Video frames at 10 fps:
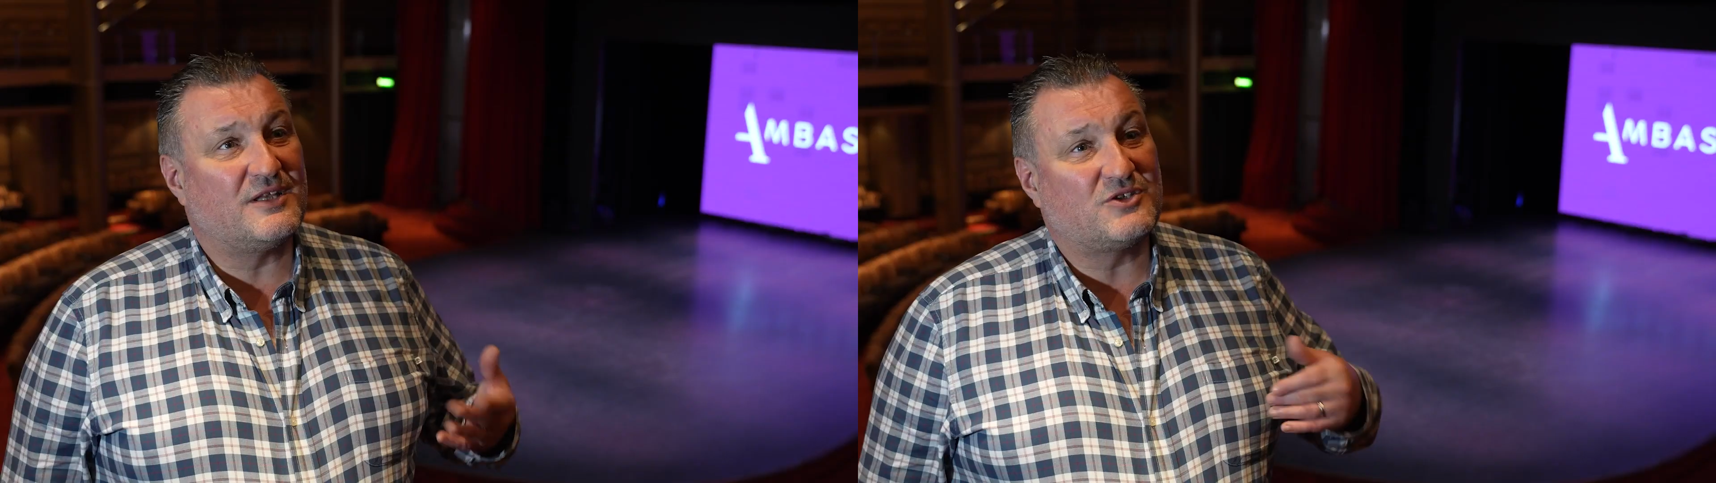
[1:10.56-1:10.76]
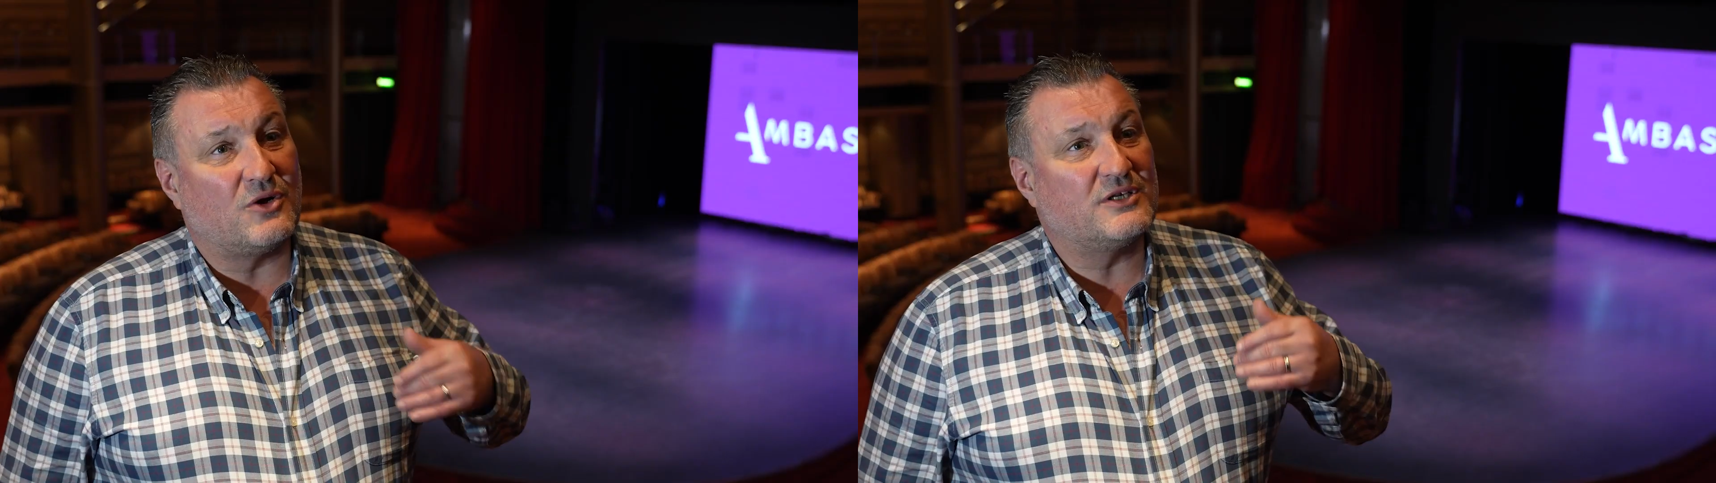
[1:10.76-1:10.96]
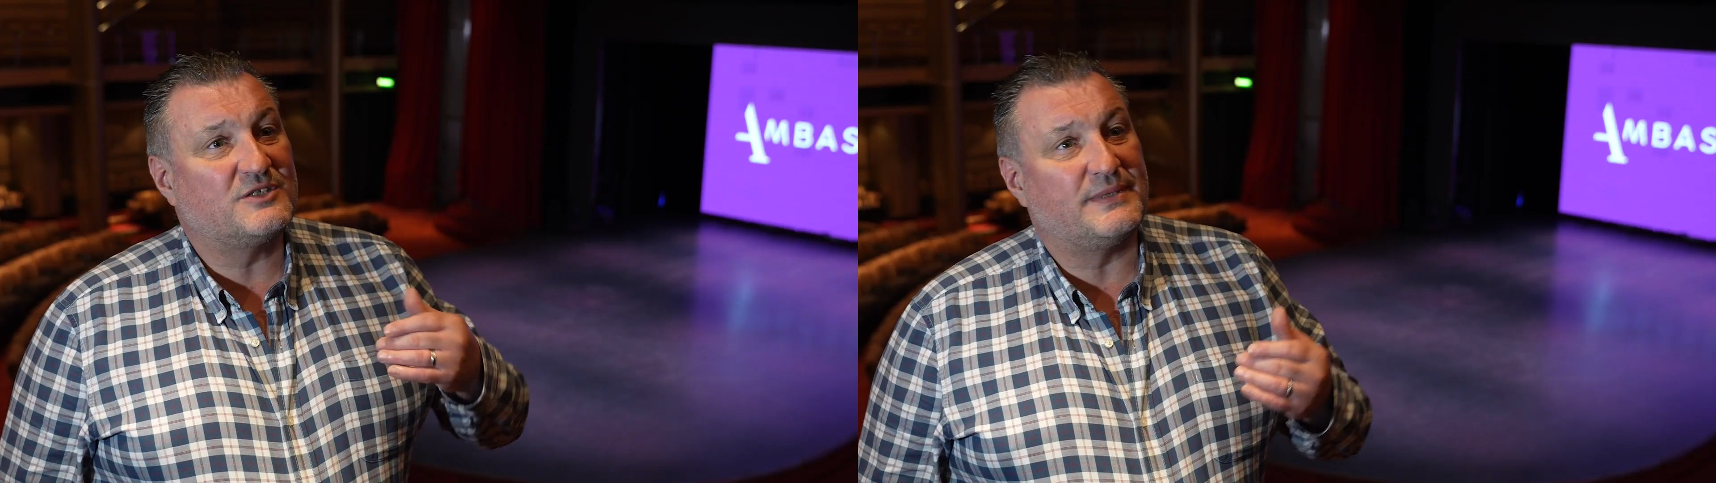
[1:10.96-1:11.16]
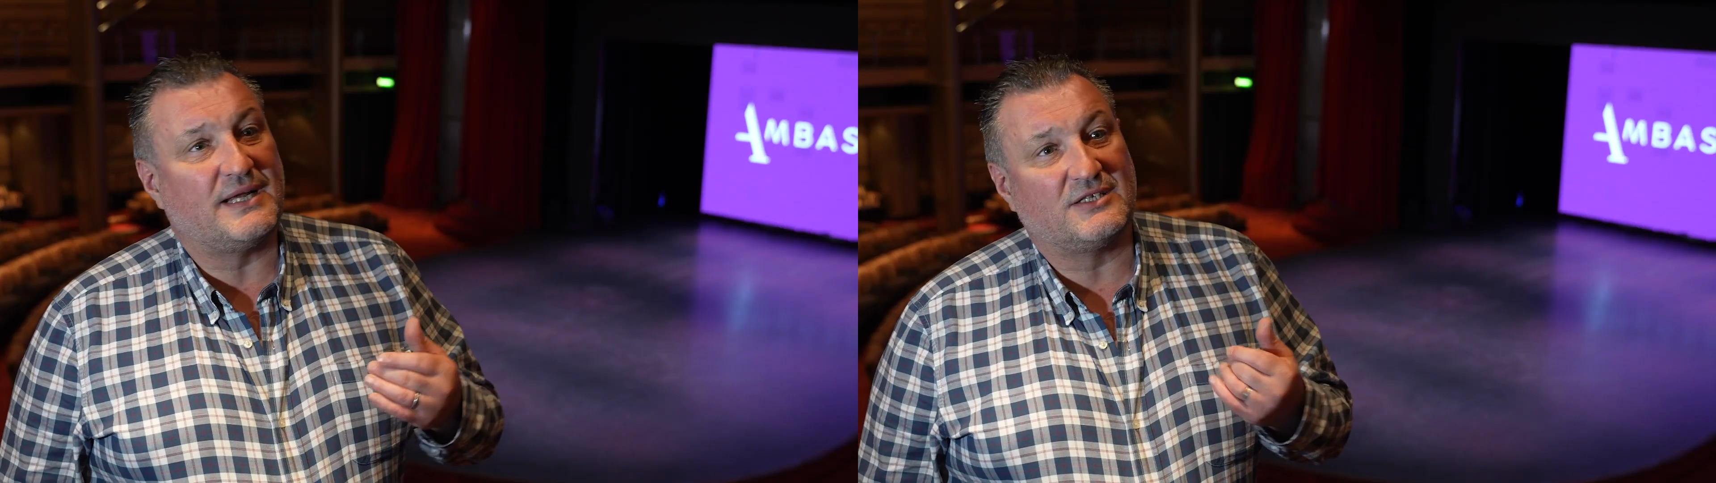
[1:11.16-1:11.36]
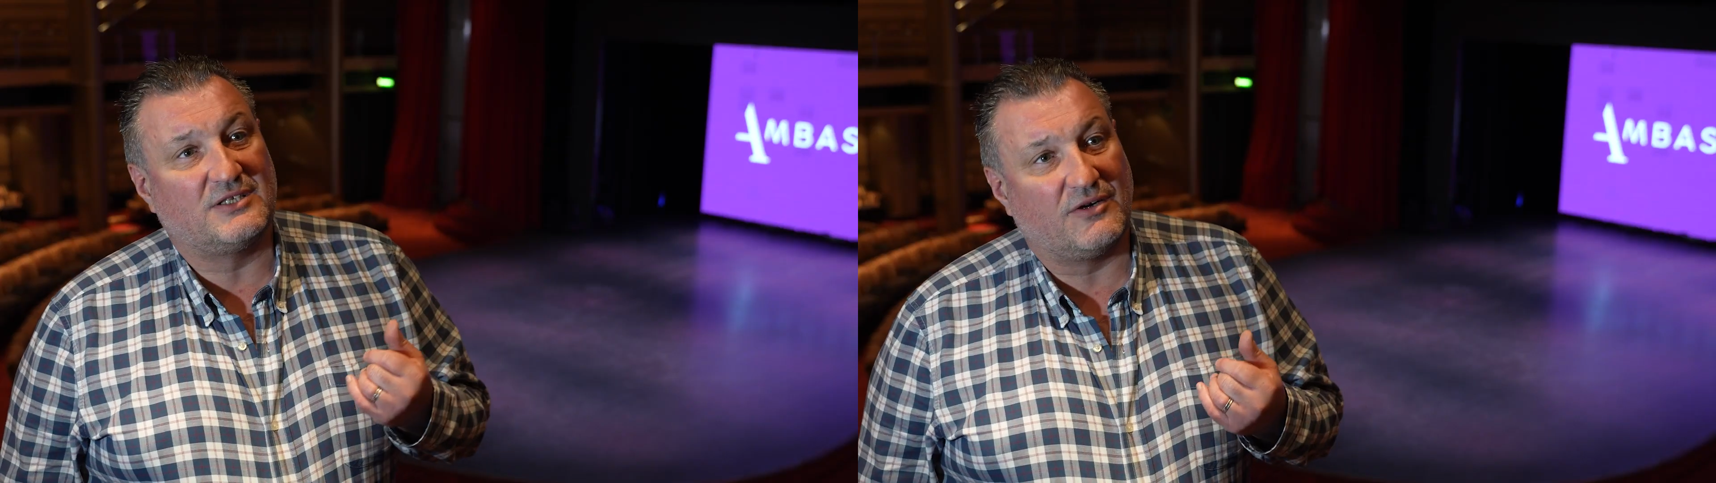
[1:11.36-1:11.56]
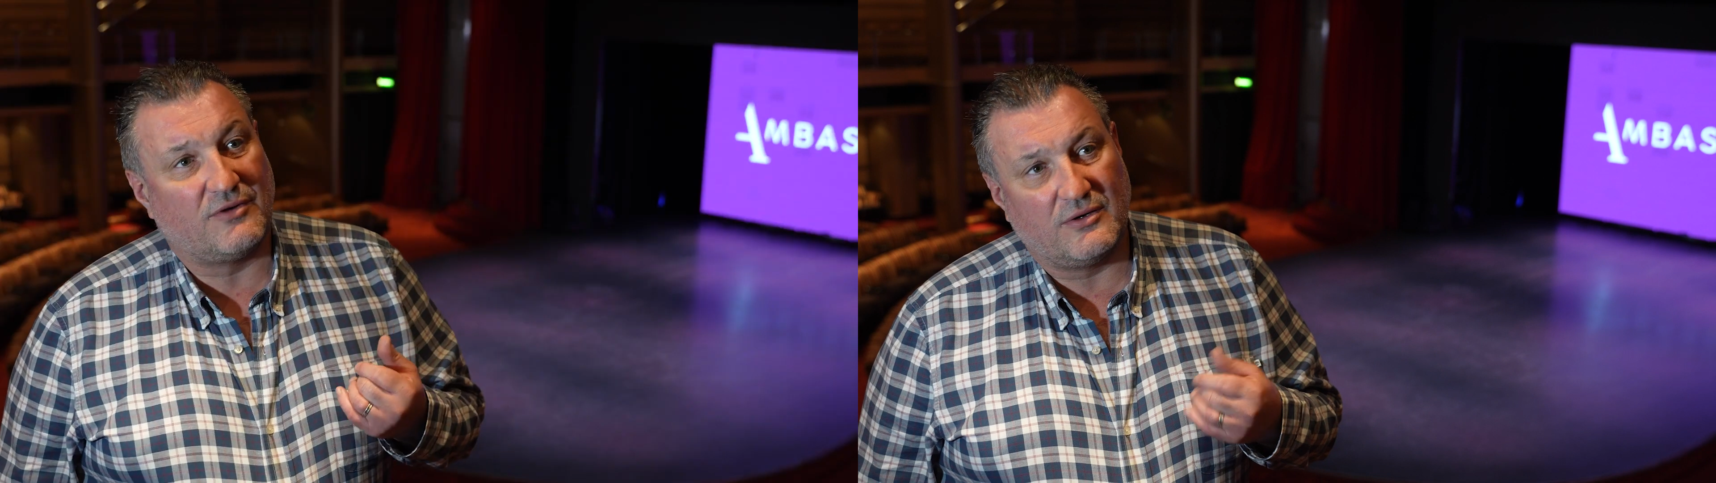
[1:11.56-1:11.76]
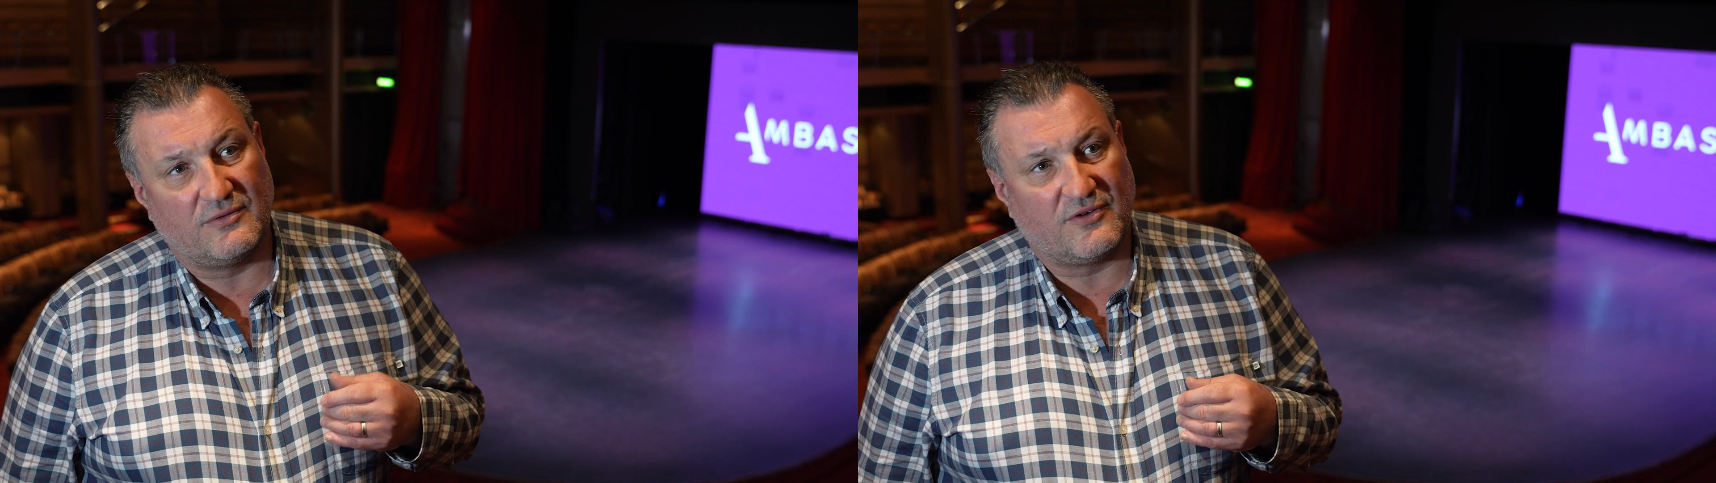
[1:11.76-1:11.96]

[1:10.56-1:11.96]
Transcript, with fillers: The song has been actually around